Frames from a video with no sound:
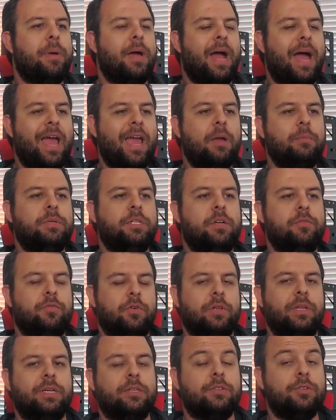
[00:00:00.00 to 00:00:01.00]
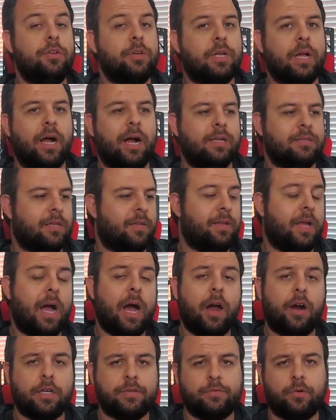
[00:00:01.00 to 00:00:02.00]
but AMD have released new cards like the
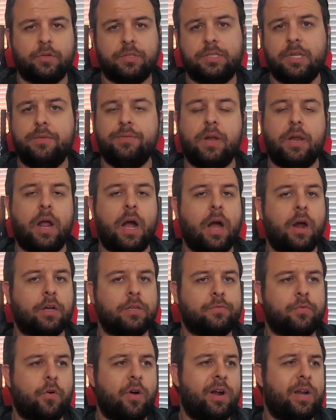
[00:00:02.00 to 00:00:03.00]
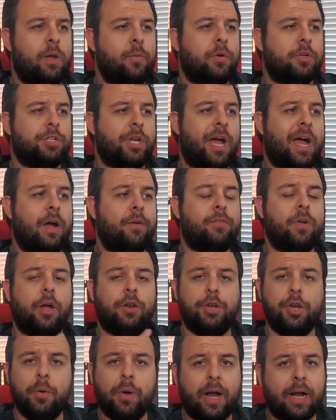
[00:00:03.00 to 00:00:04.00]
RX 470 and RX 480, which have
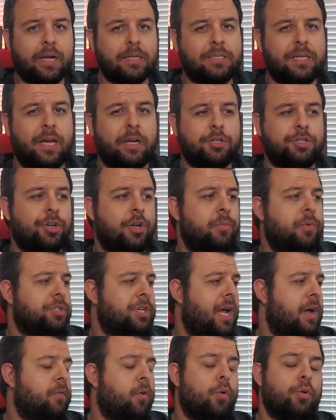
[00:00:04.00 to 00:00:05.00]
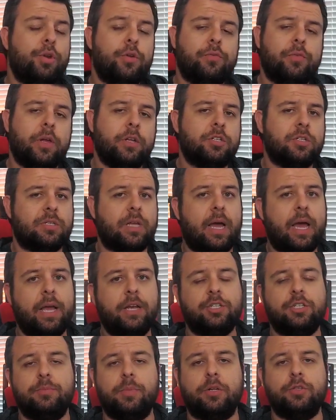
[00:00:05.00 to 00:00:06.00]
a new architecture, which have all new features like
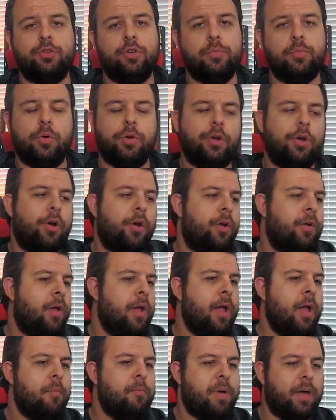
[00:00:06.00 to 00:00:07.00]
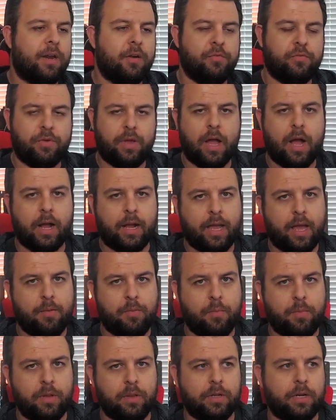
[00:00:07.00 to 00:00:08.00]
HDMI 2.0, better VR
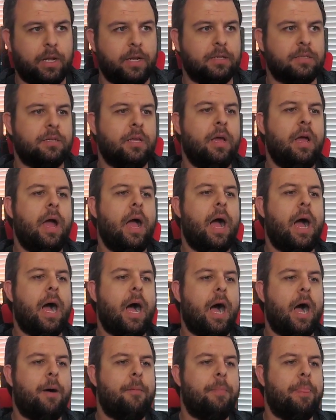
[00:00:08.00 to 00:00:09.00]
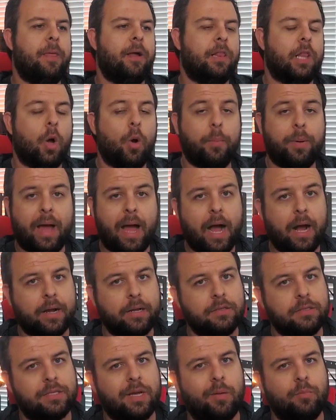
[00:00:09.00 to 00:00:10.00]
capabilities, lower power
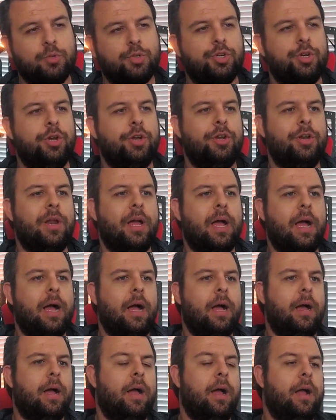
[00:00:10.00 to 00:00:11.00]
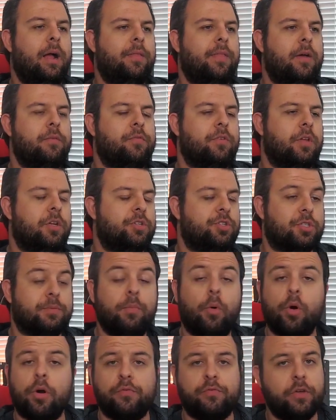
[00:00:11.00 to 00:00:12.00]
consumption, they're just
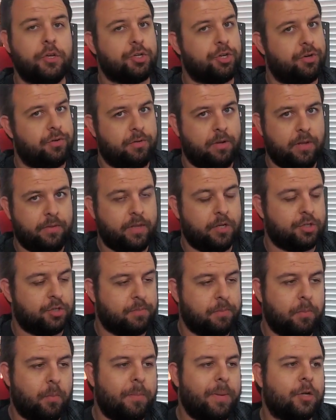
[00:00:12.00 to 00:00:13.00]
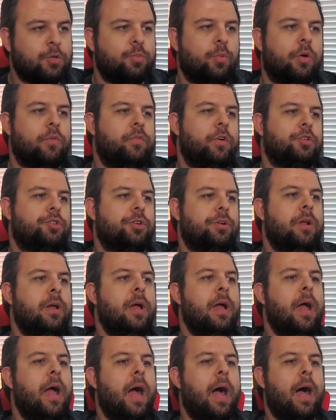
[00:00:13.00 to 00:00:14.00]
more efficient. They're just much more efficient
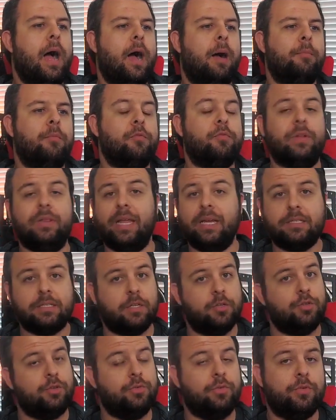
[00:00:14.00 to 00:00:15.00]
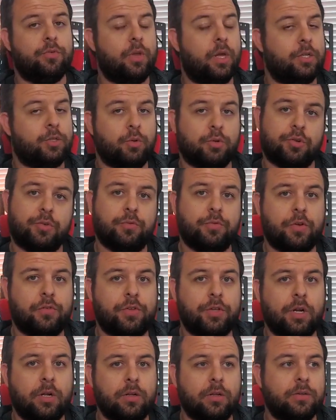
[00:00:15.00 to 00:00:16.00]
for less than
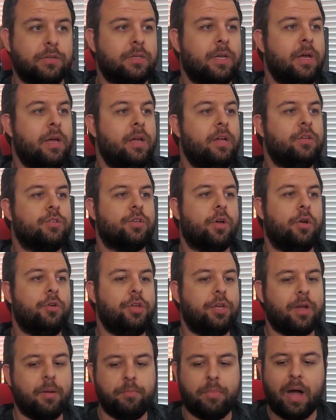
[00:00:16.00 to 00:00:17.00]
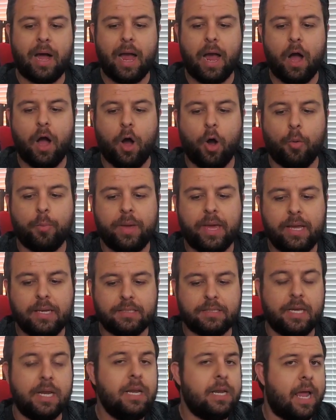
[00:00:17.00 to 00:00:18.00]
$250. So you can buy a whole
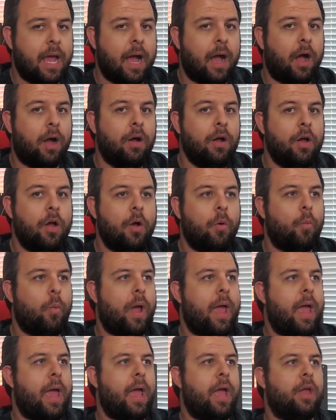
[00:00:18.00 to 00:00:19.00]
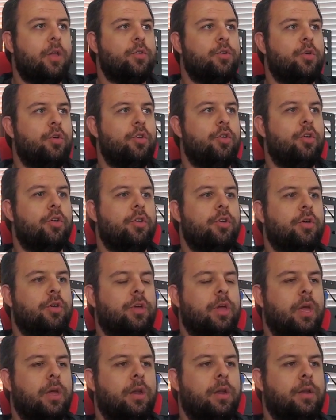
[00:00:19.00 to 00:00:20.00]
PC now where
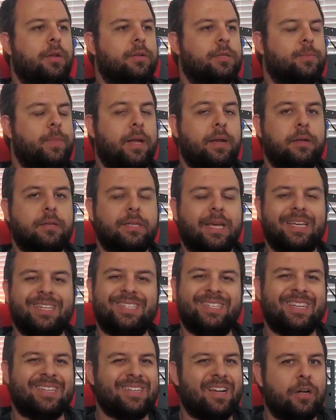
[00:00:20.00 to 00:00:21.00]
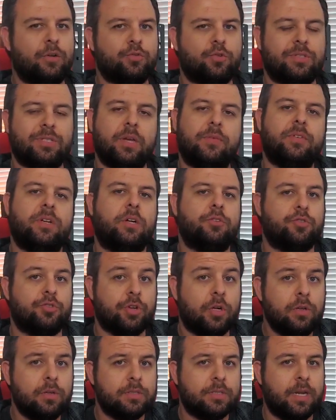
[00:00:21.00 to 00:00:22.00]
you can spend, say, $600,
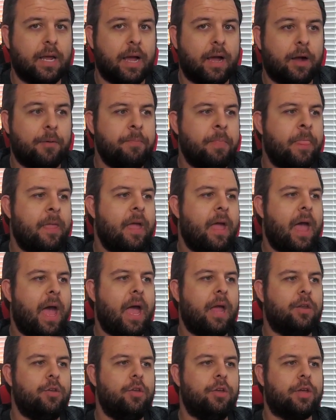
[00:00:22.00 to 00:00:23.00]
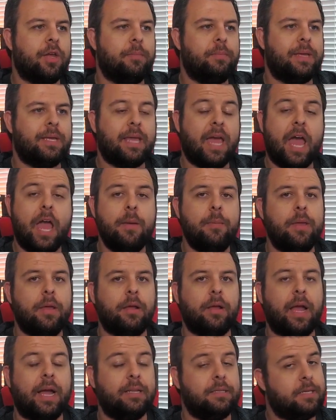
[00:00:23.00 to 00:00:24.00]
$700 now, and you can be
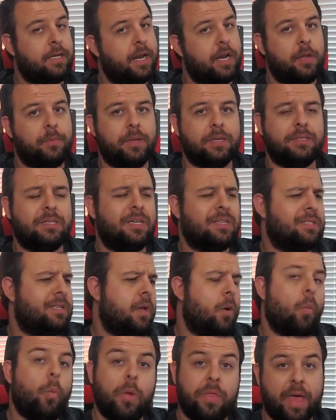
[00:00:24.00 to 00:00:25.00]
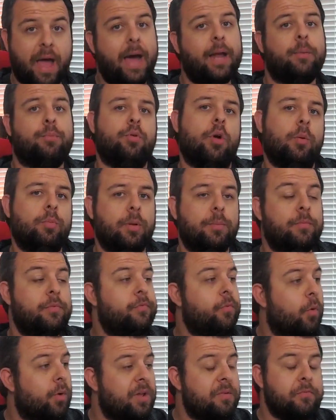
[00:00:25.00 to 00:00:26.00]
gaming at 1080p 60 without a problem.
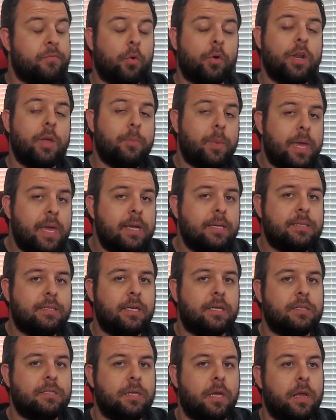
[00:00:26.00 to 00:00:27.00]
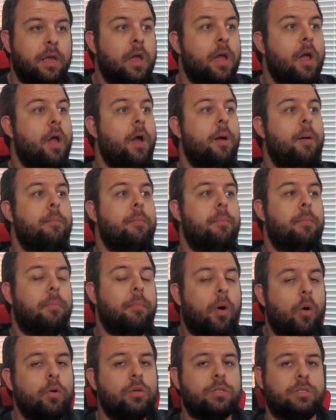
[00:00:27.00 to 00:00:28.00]
1440p 60,
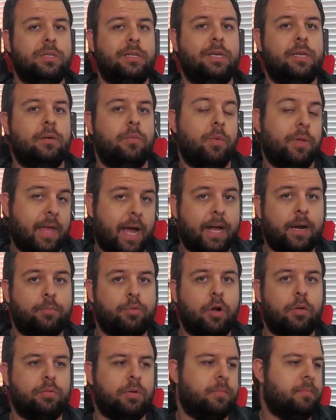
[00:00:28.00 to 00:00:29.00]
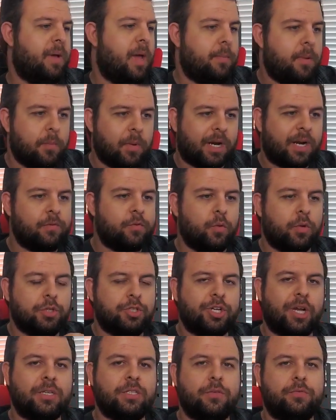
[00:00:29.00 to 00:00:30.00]
mostly without a problem. Maybe you might have to
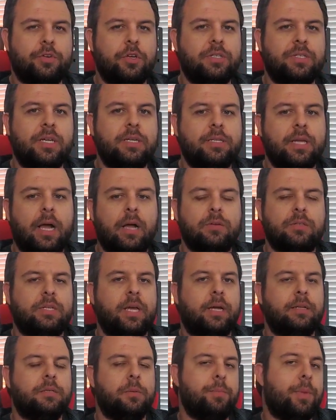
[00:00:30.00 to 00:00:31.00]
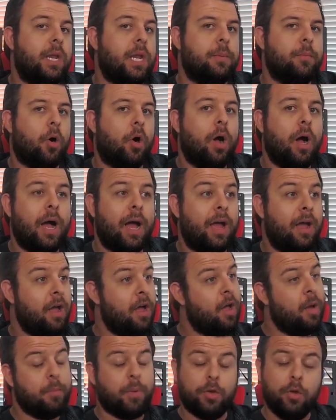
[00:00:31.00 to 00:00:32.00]
adjust a few details down to medium or high,
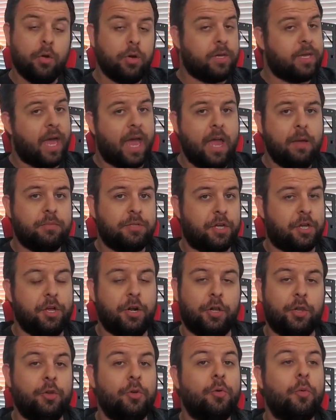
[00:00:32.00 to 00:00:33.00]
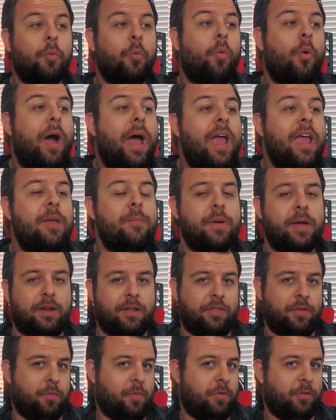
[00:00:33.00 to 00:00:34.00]
but your games are going to look way
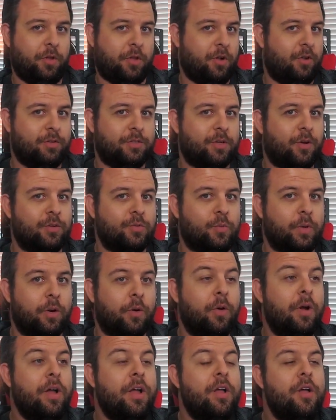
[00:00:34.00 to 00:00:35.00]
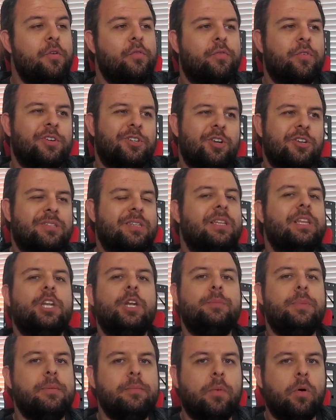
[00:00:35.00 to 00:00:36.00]
better than what the consoles will for just a
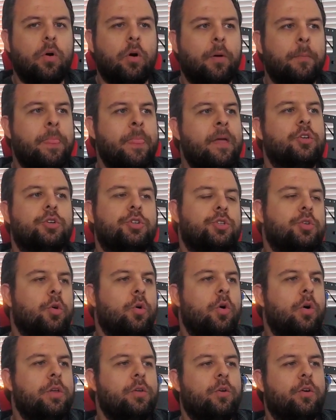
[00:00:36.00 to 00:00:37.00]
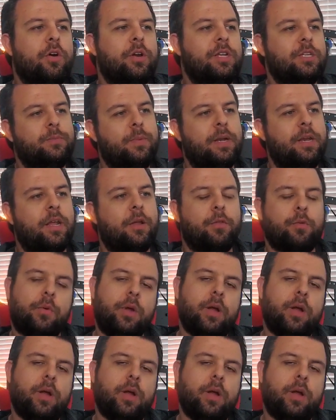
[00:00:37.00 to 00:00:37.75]
little bit more. So sure, you're only spending